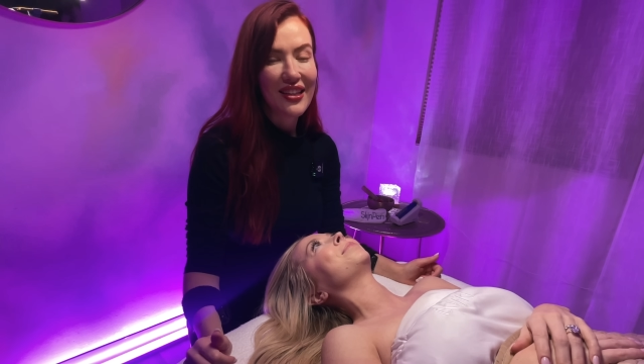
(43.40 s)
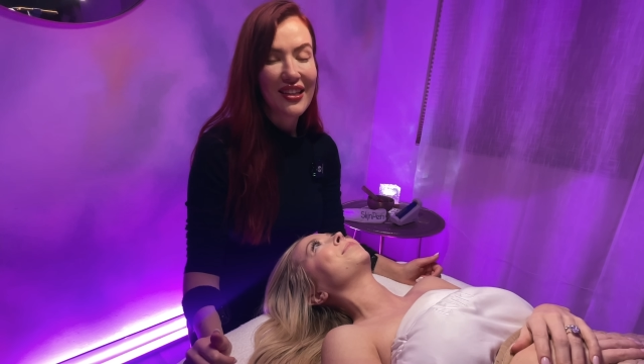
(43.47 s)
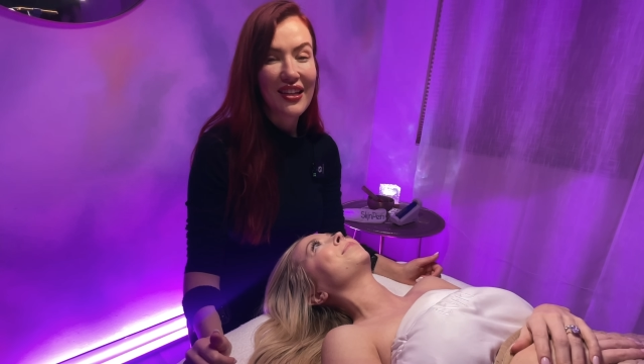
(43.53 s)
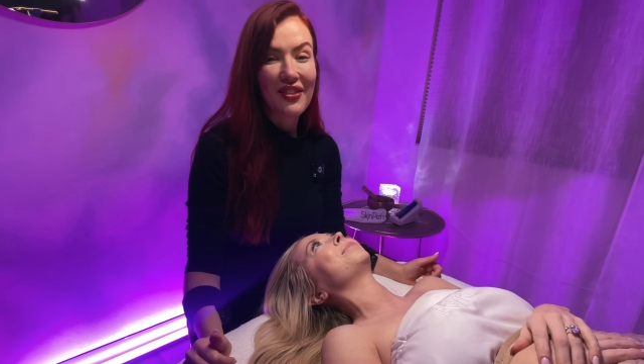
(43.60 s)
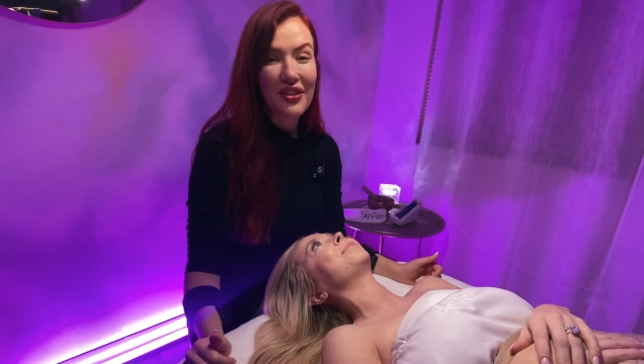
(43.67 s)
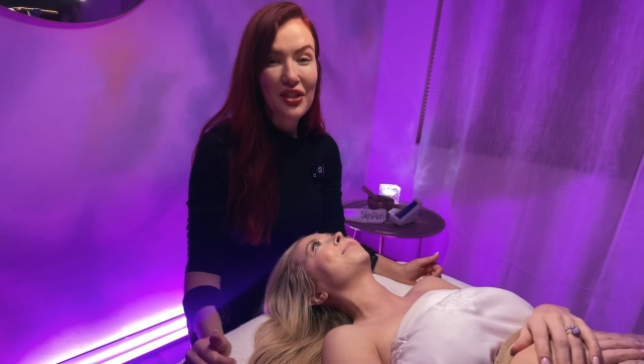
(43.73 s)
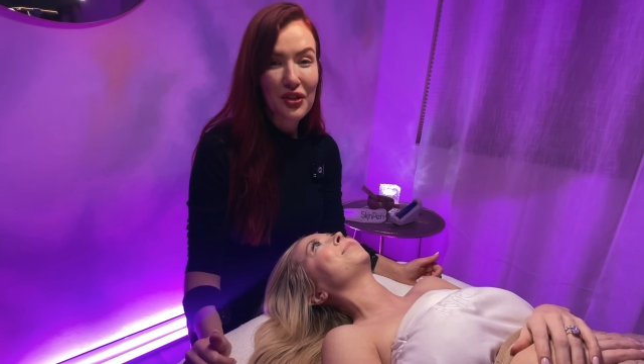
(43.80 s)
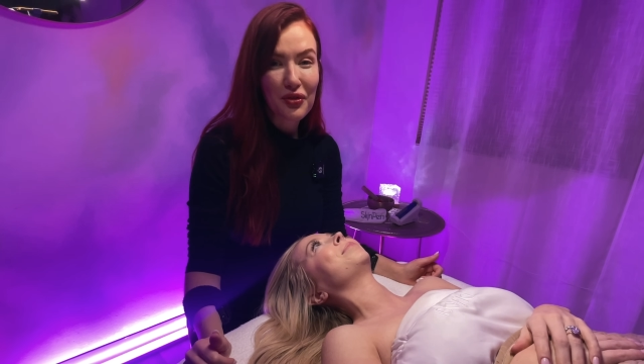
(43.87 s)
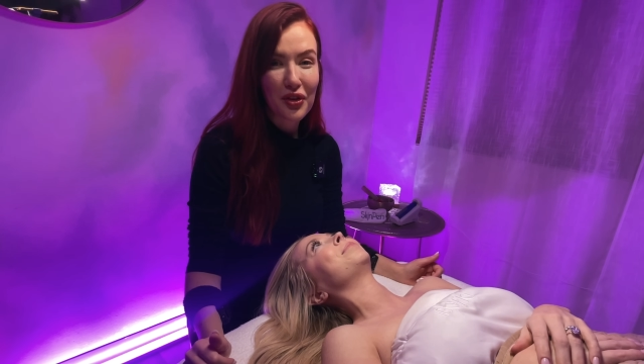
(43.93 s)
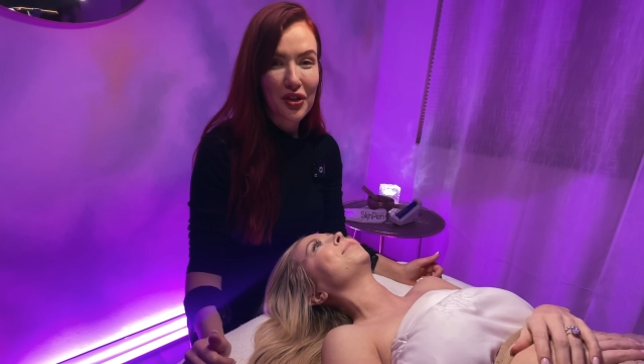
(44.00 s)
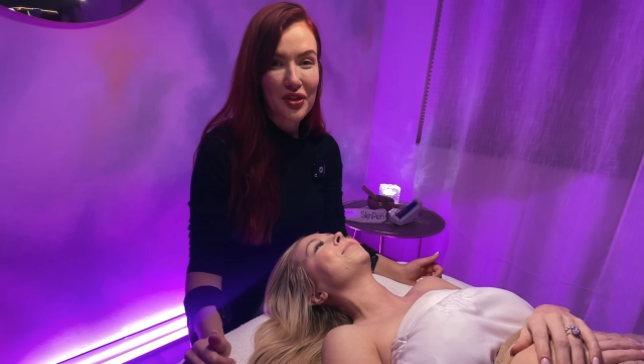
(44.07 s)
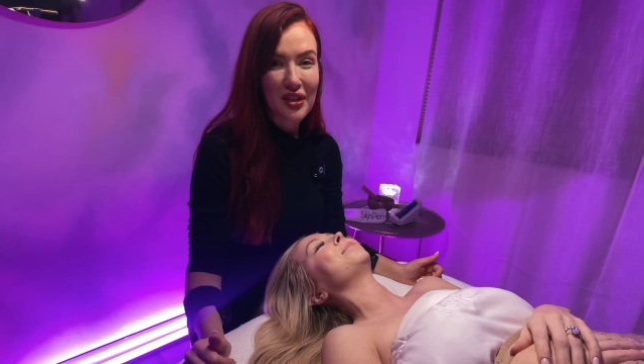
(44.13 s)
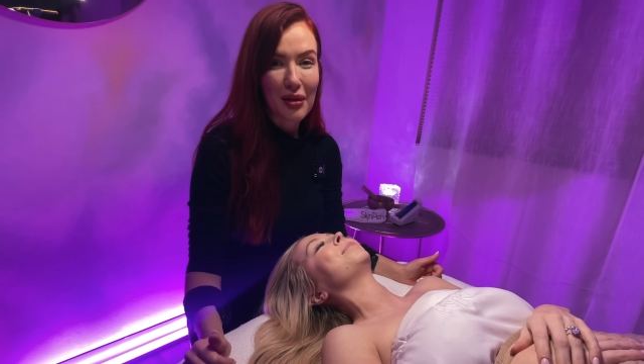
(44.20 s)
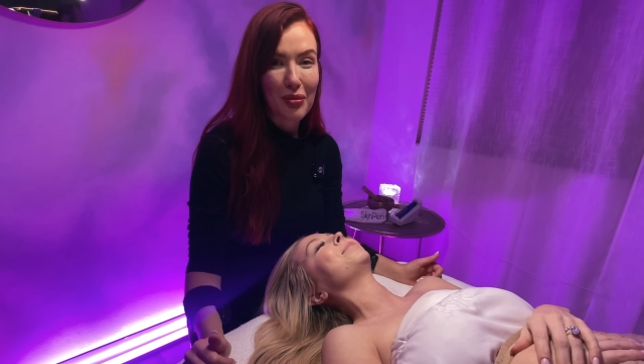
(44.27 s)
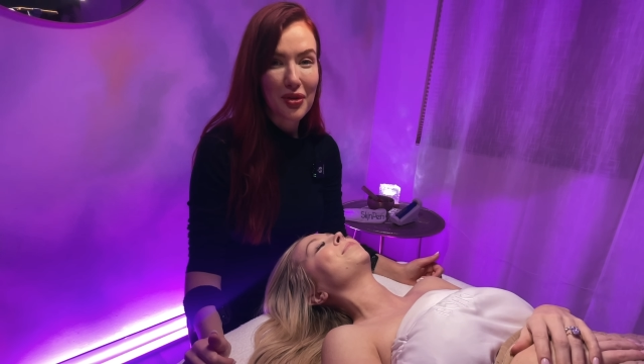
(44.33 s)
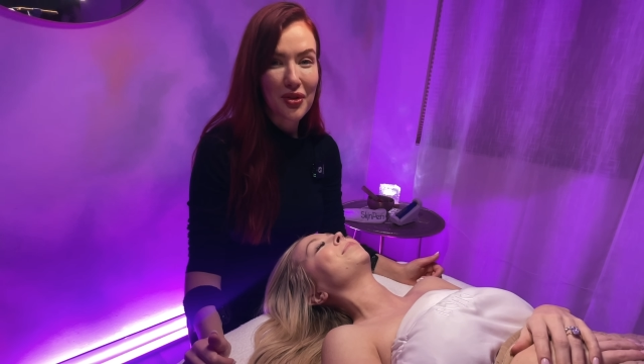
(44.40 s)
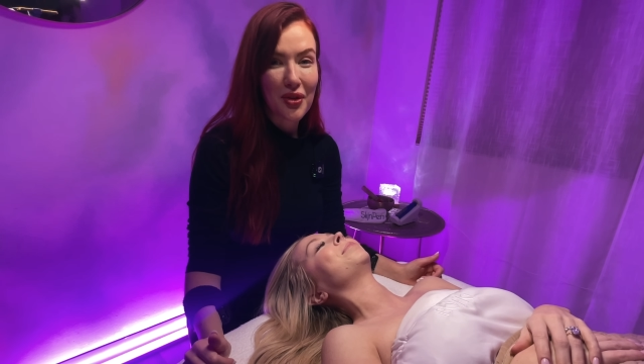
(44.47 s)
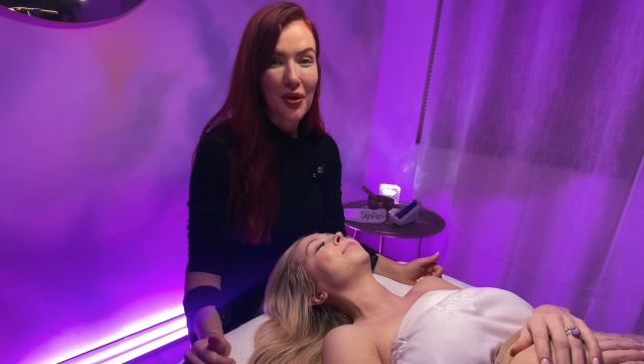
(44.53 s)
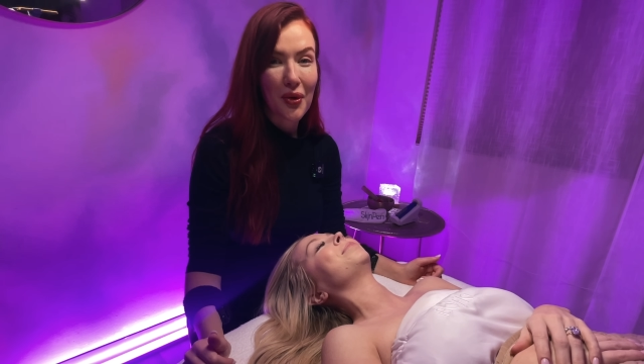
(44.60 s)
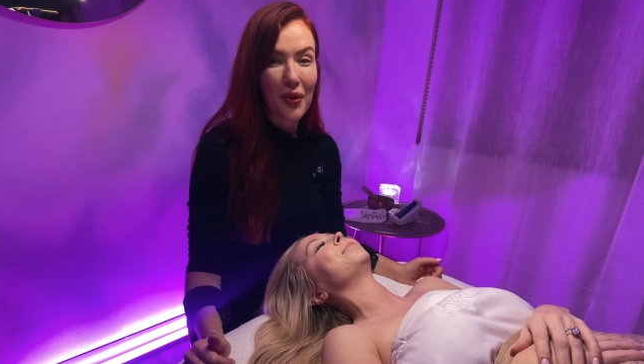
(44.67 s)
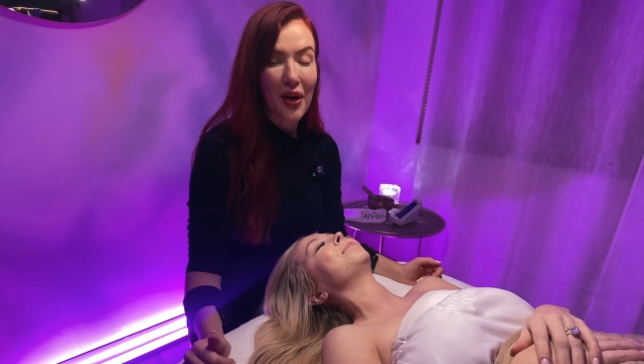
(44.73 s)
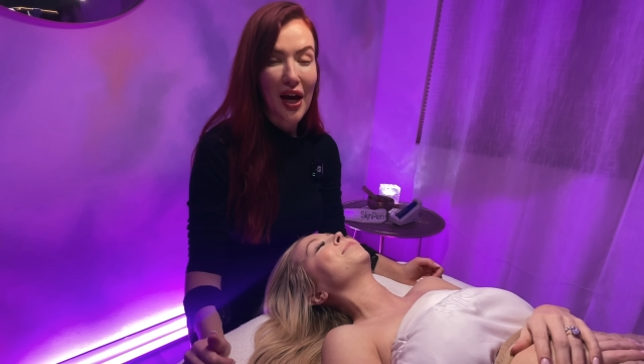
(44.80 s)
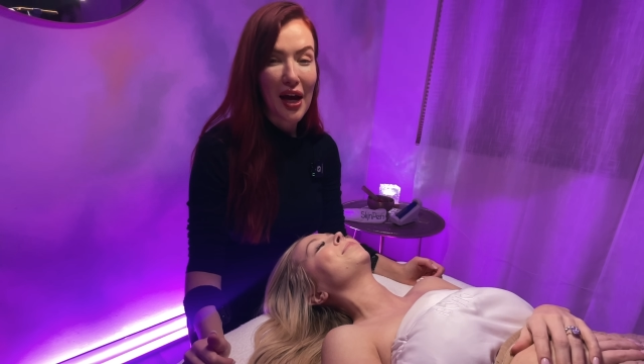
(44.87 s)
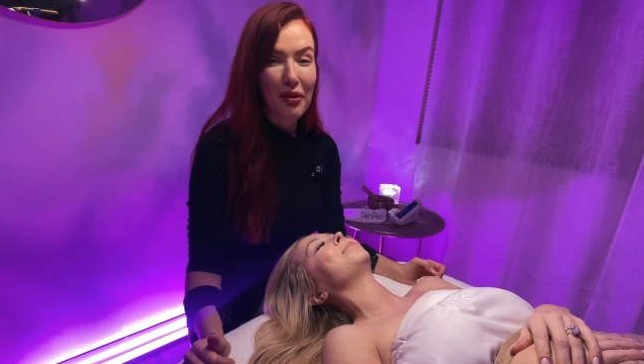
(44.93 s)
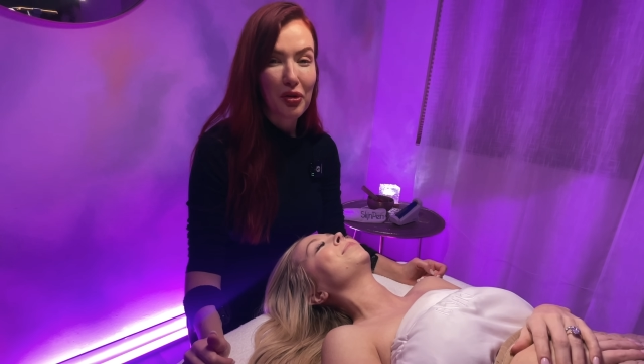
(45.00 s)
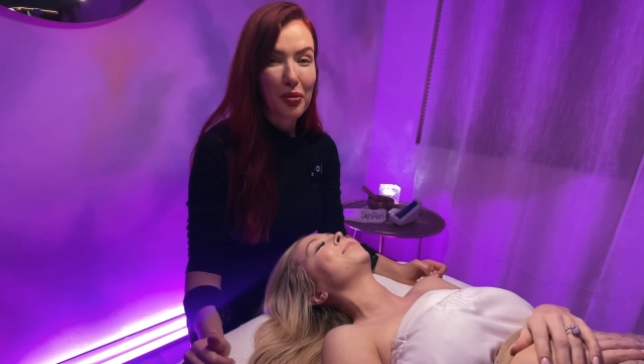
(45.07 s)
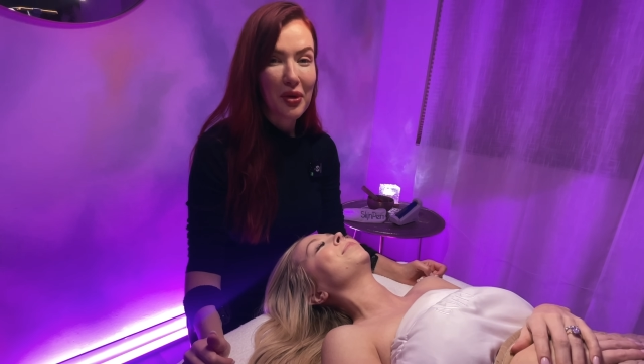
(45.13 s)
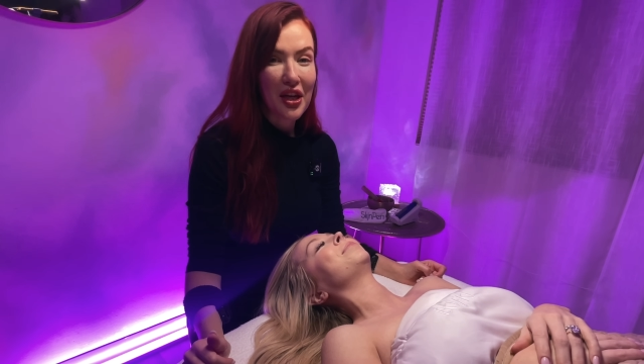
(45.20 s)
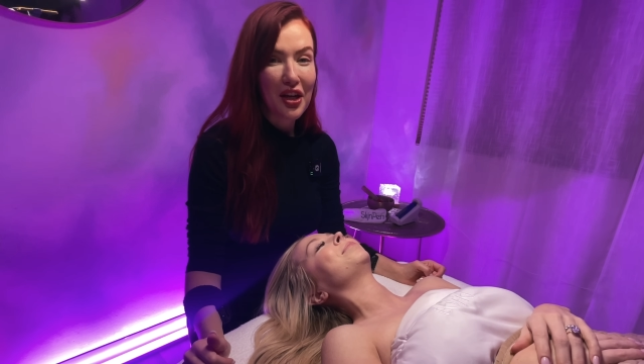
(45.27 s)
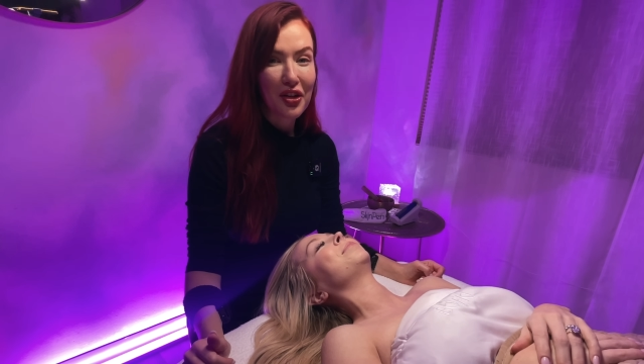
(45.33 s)
In this first episode, I will
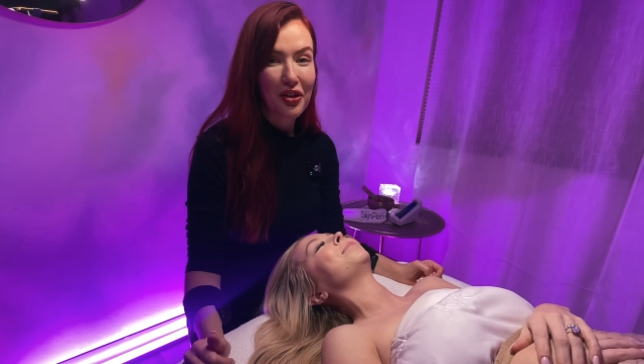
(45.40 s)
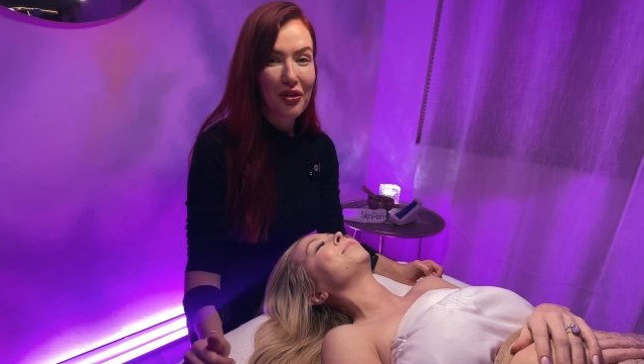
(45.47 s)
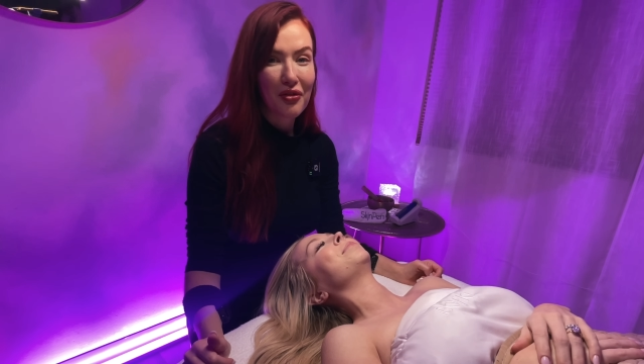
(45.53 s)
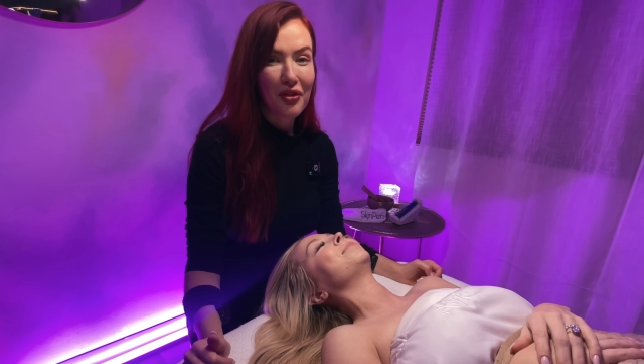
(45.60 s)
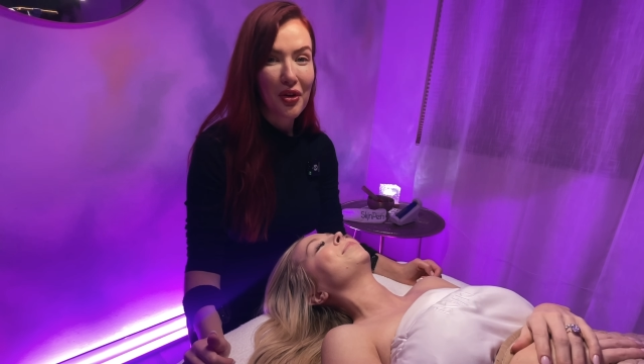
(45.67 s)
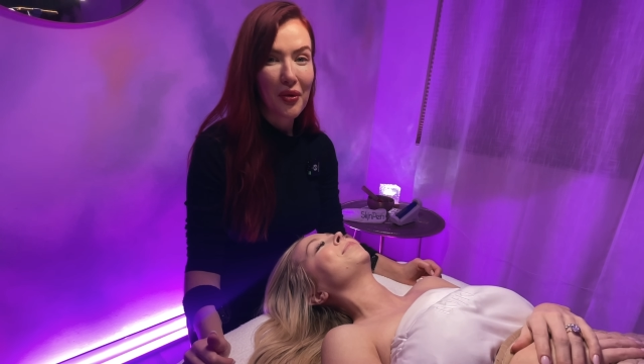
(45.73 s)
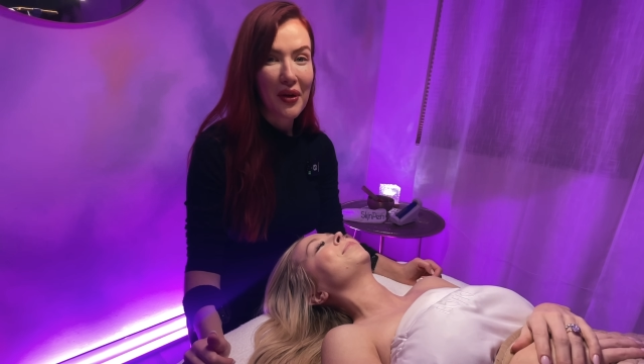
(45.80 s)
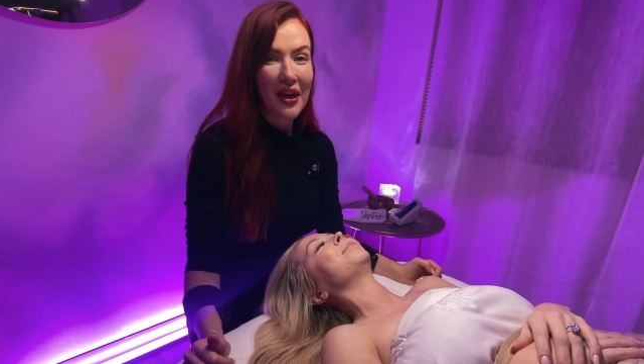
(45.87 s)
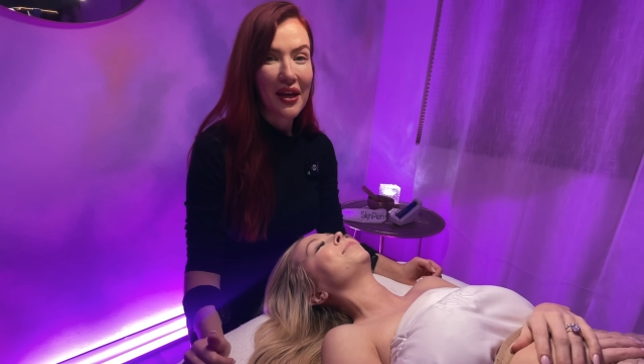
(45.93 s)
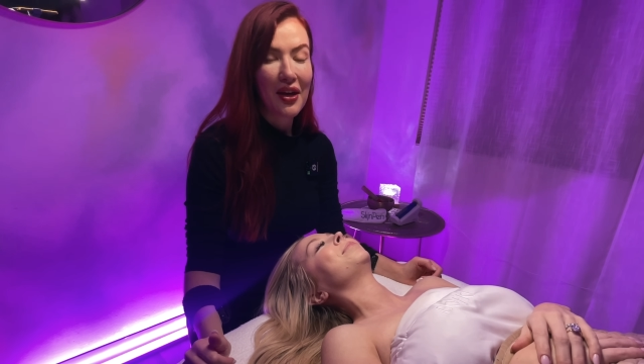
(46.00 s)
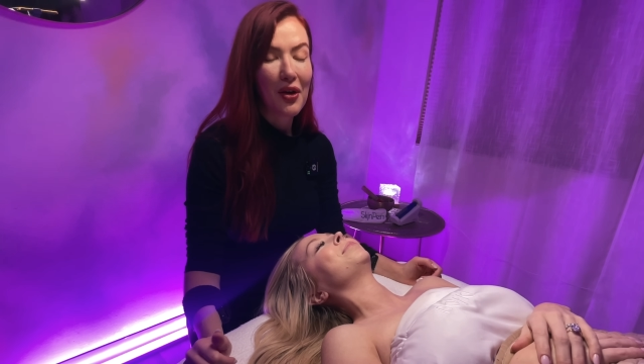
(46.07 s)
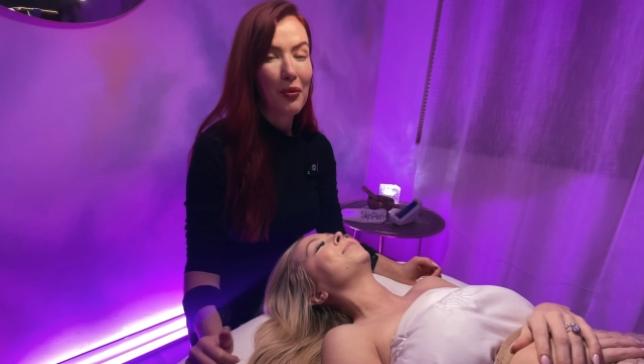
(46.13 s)
be interviewing